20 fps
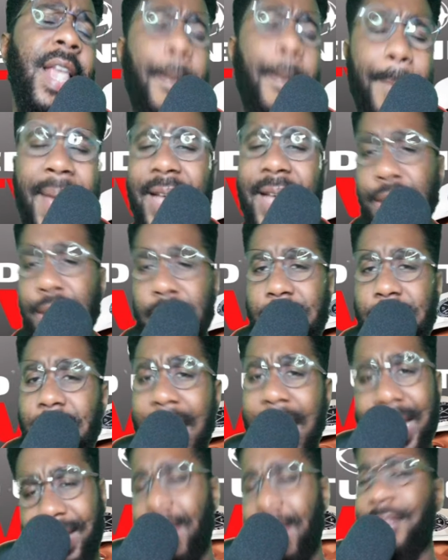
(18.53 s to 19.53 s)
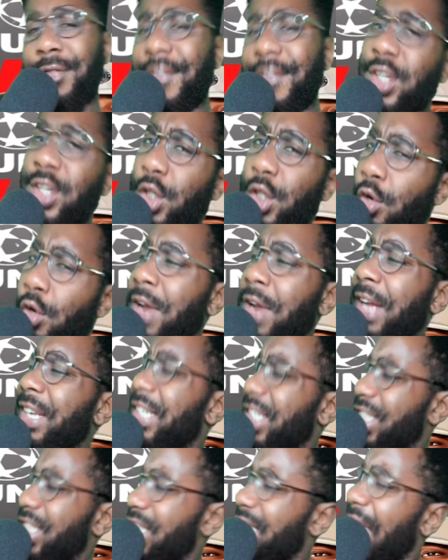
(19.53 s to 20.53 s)
Manchester United have ensured that the
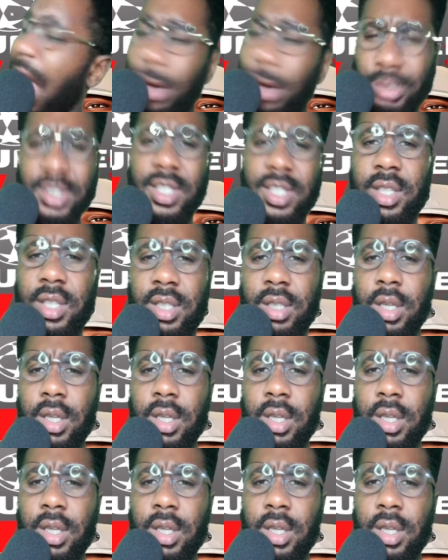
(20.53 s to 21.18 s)
Scousers